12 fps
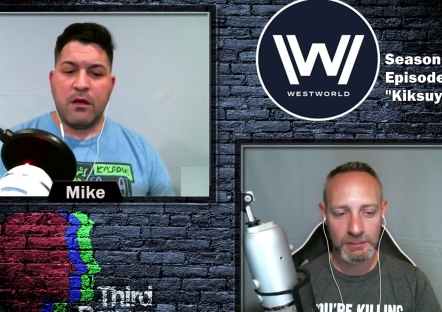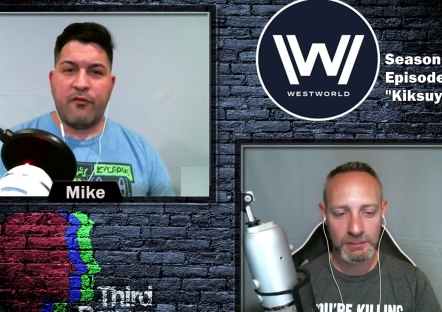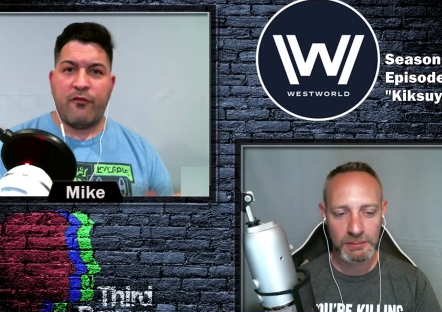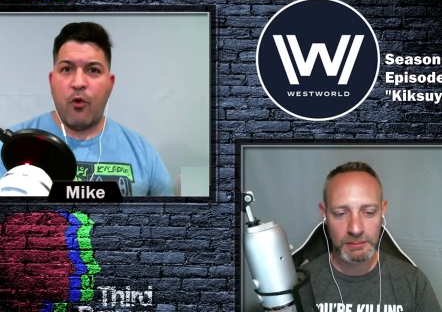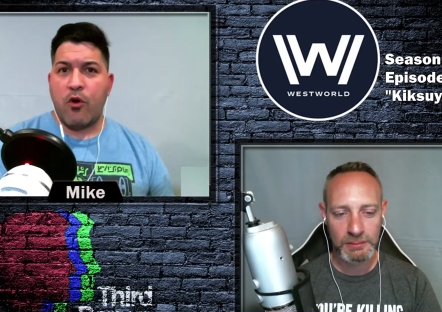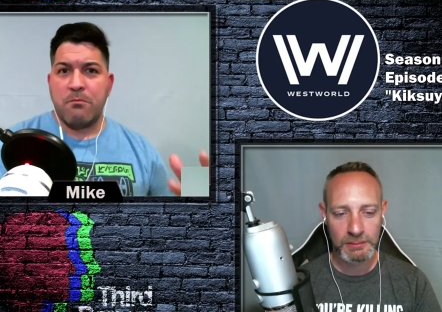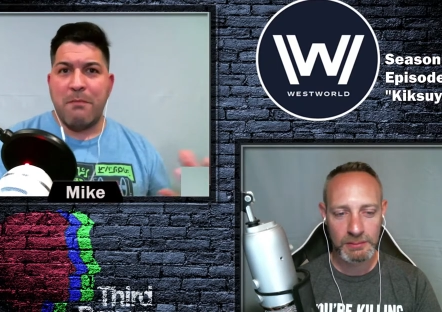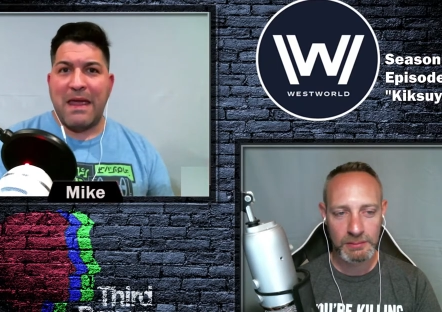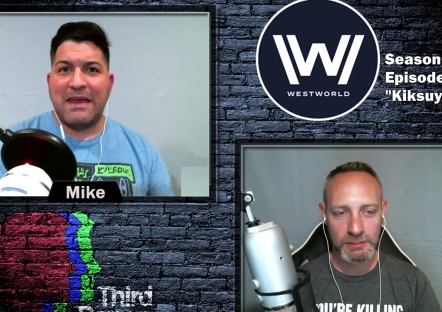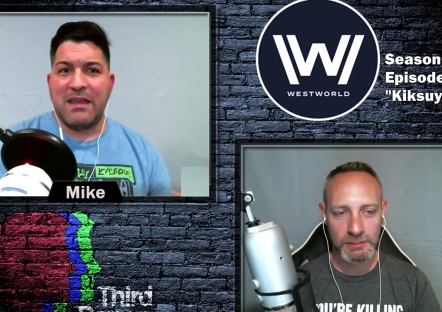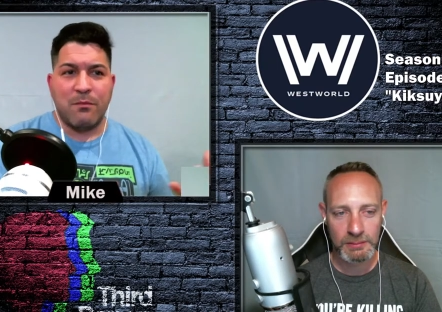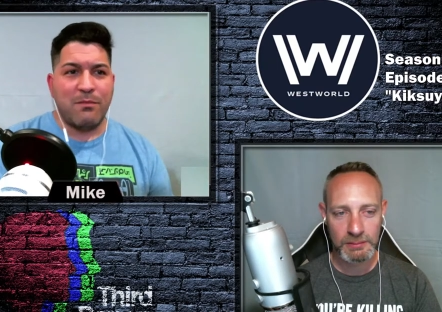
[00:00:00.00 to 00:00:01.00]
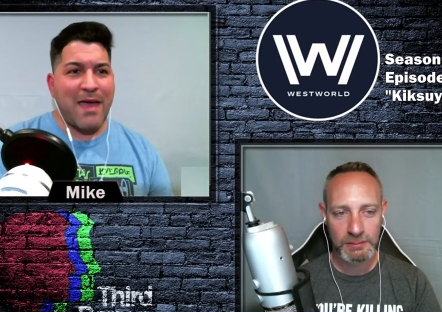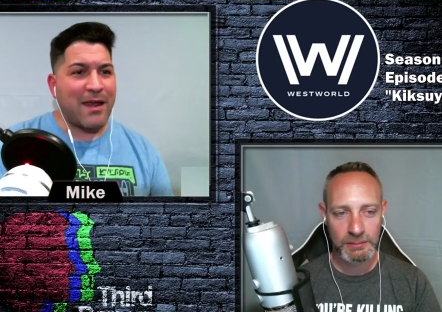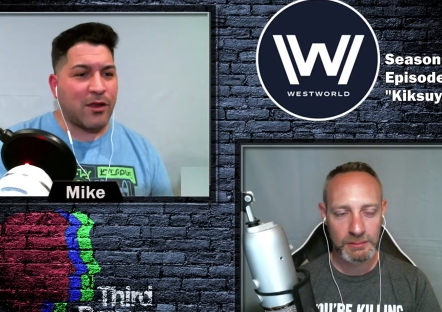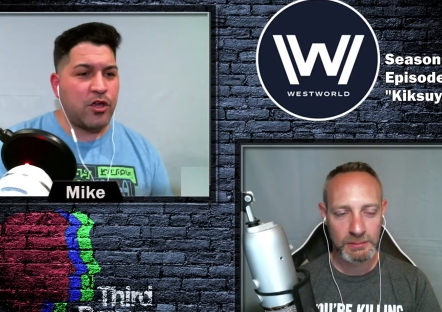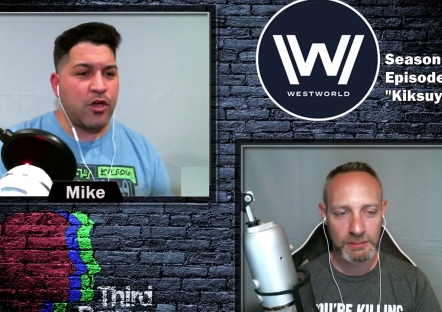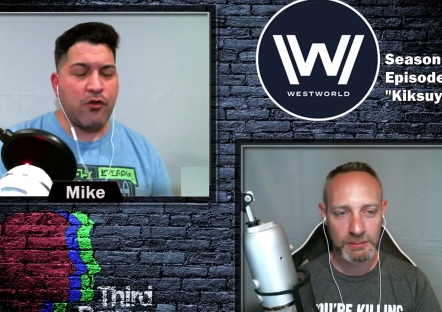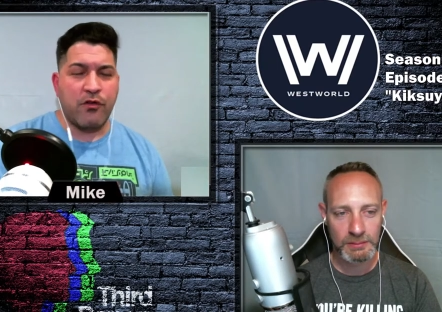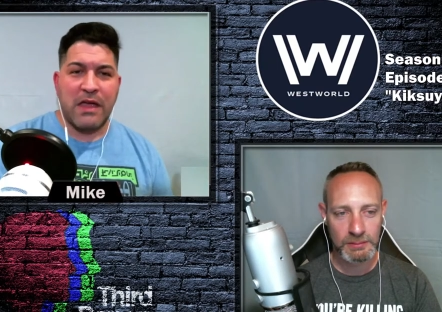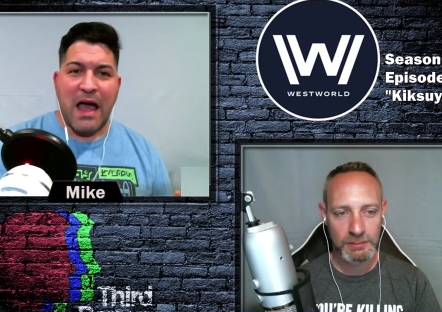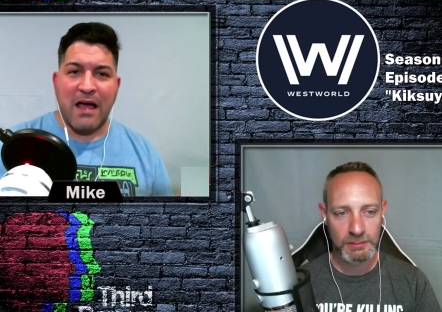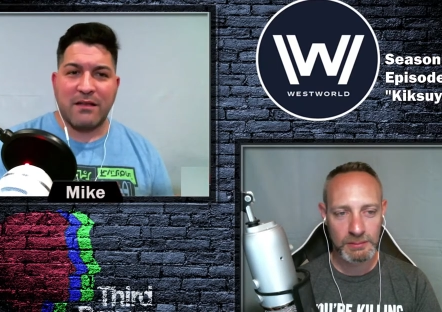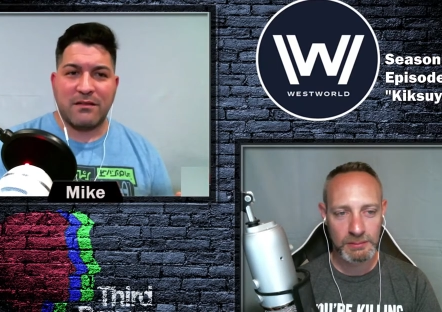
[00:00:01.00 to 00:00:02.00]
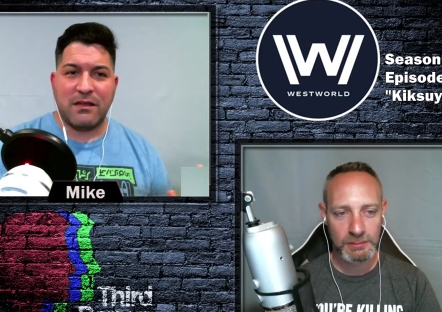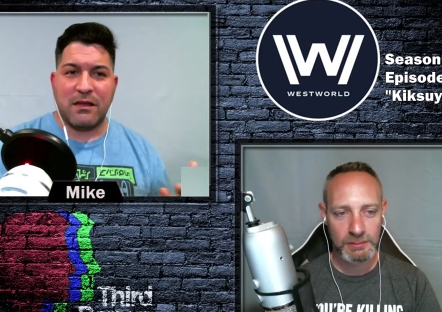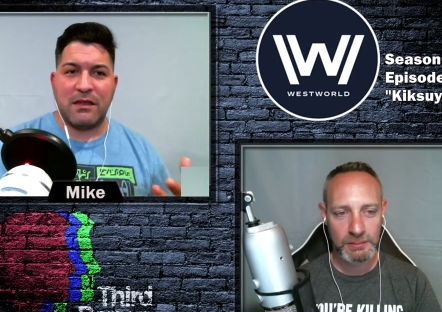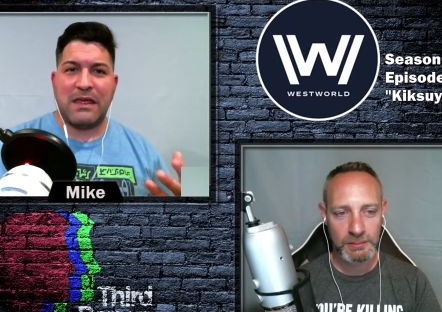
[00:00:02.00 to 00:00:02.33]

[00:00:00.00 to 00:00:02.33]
Speaker 1: Ford made him that curiosity.